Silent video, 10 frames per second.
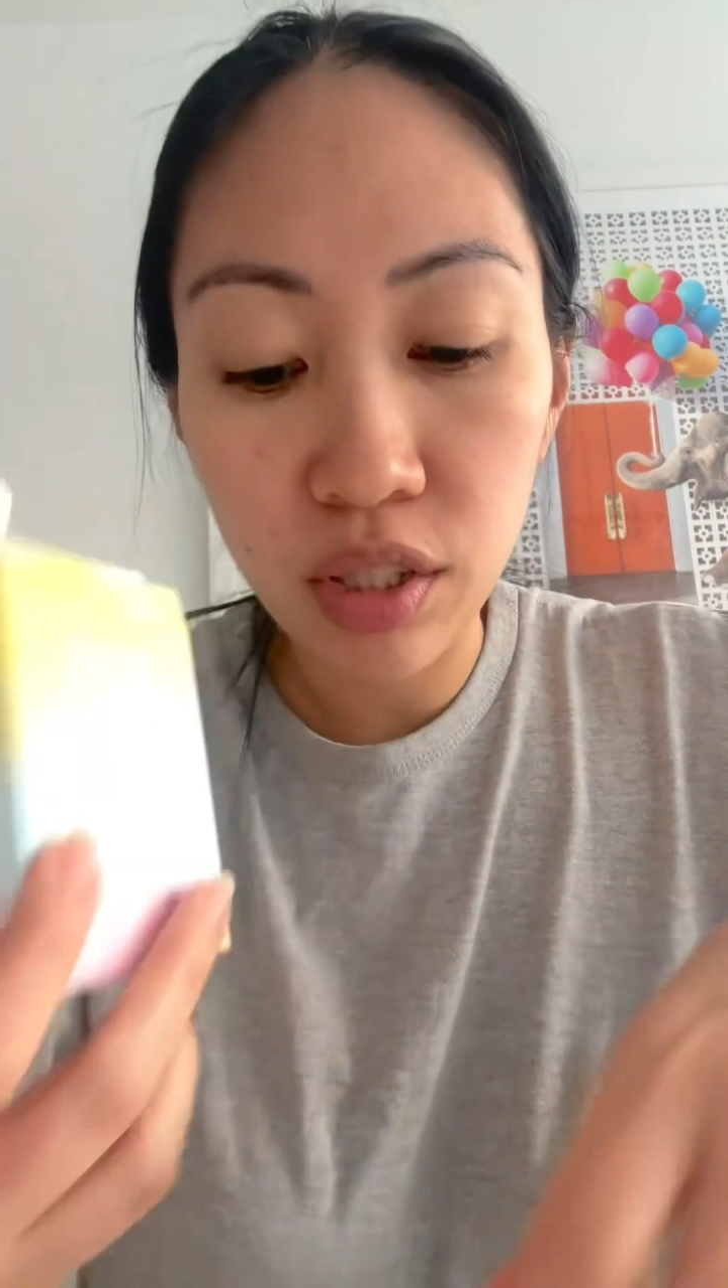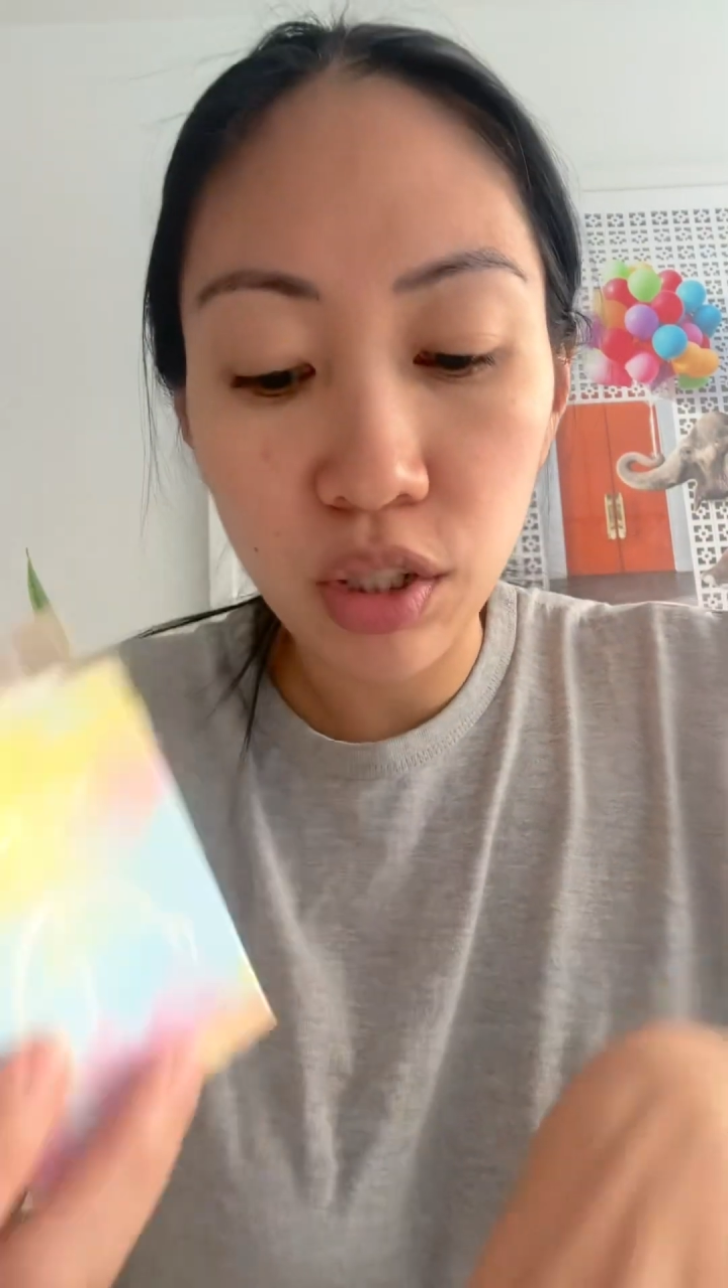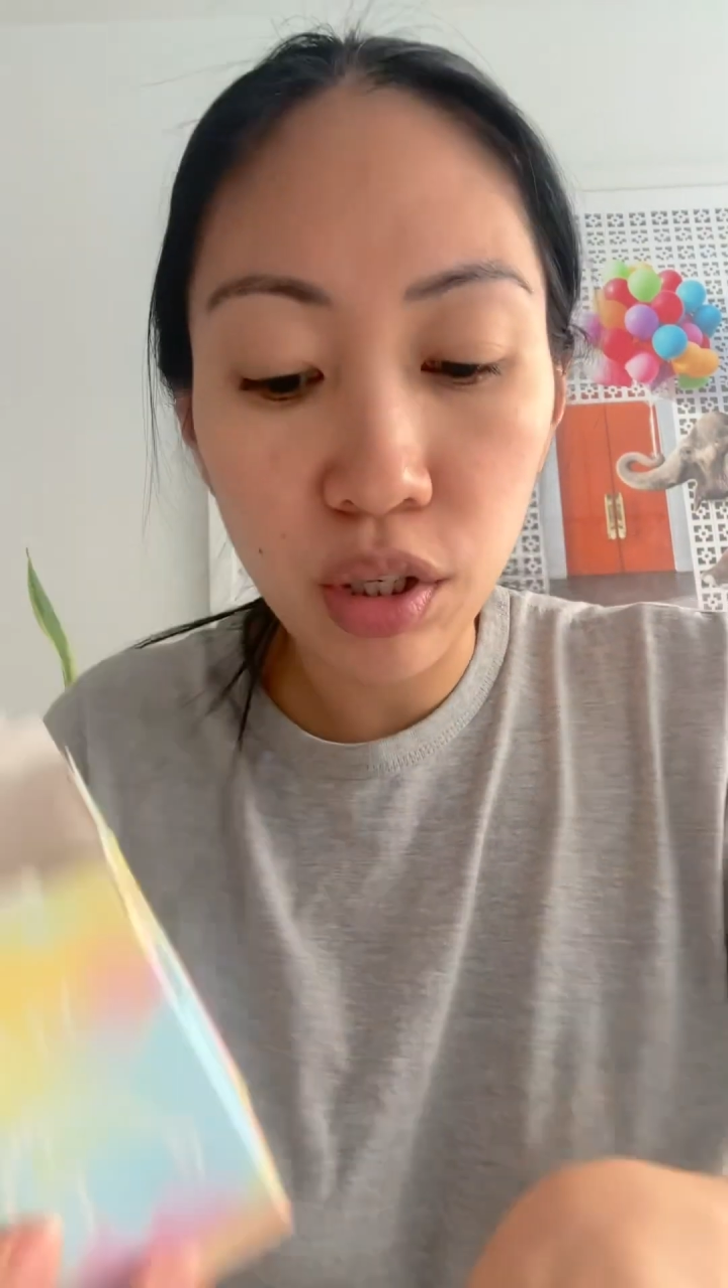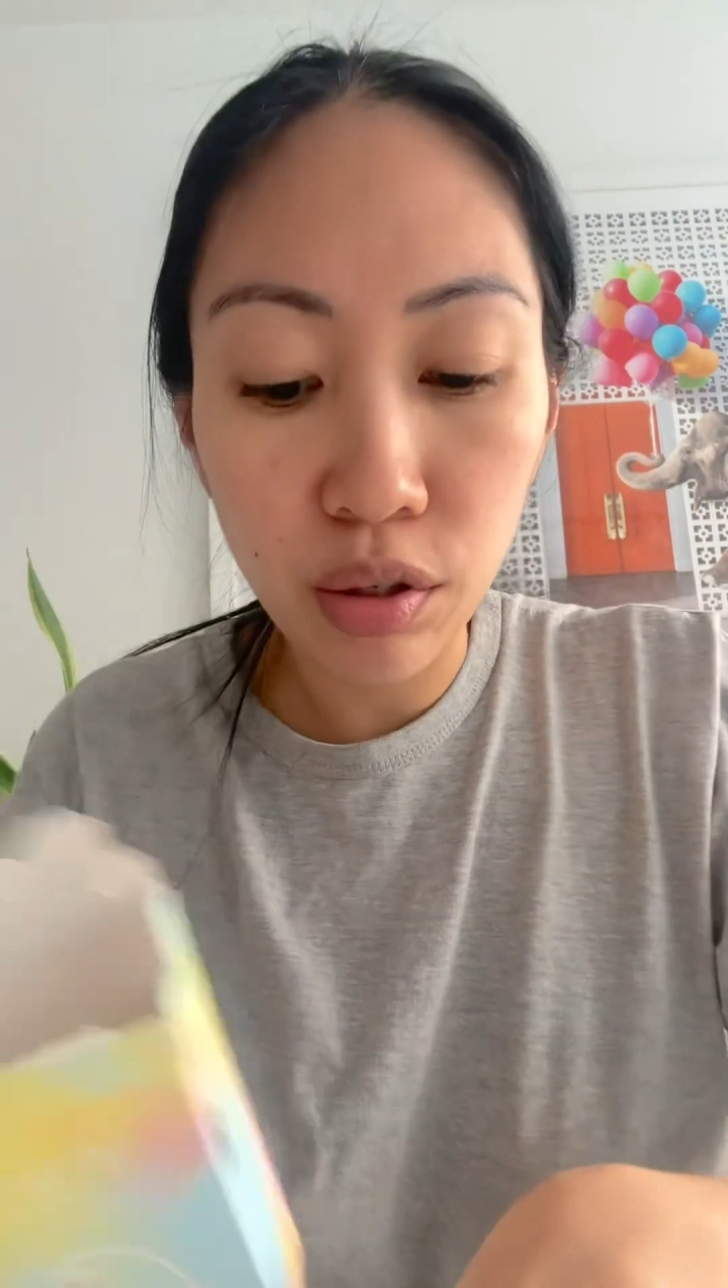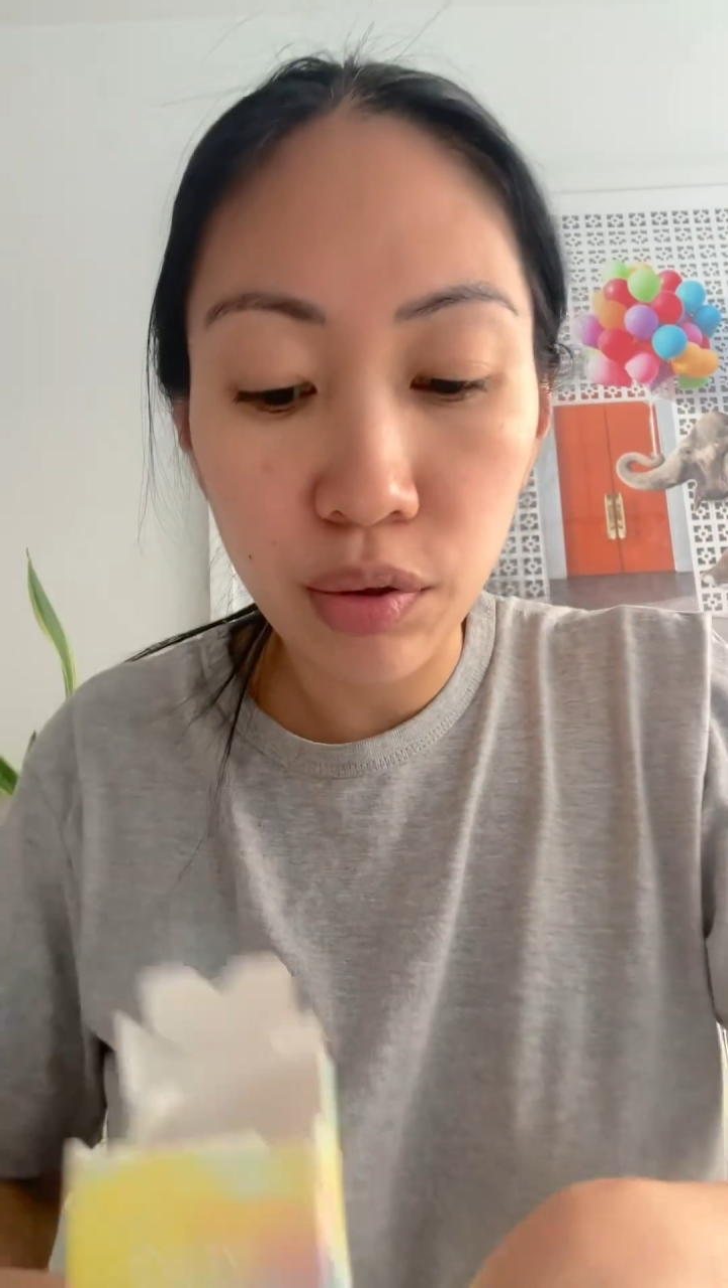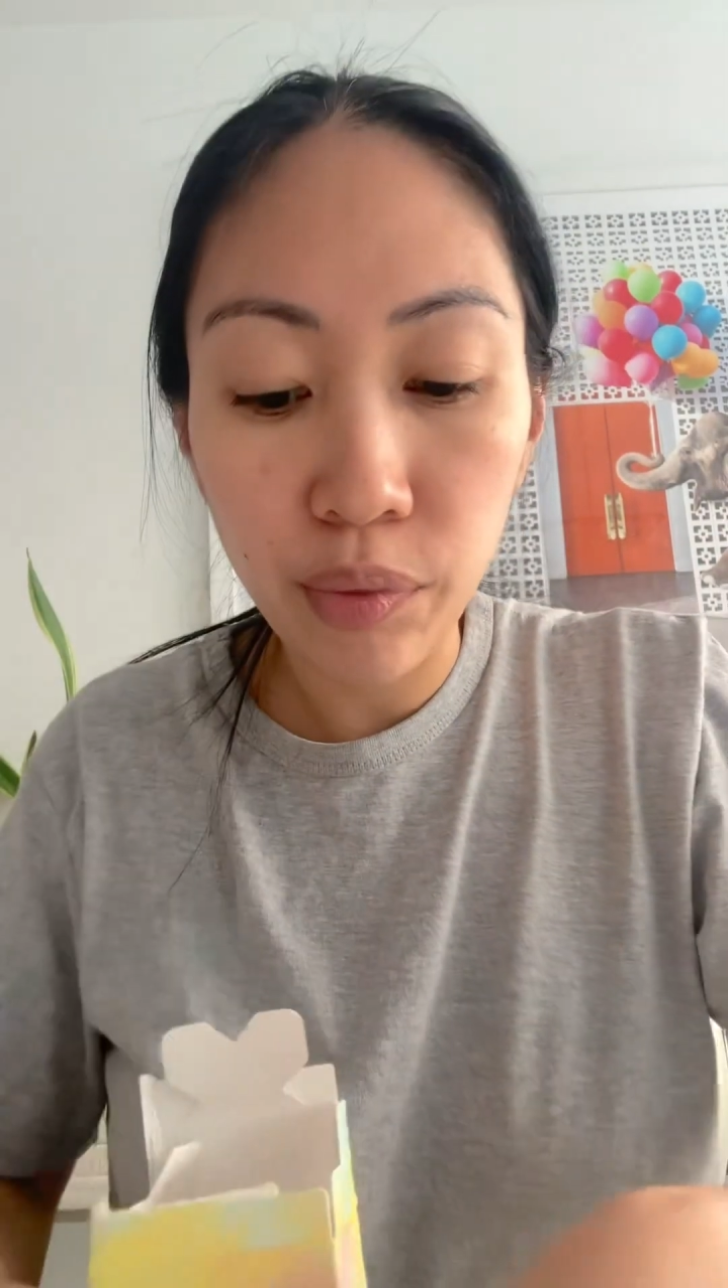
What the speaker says: So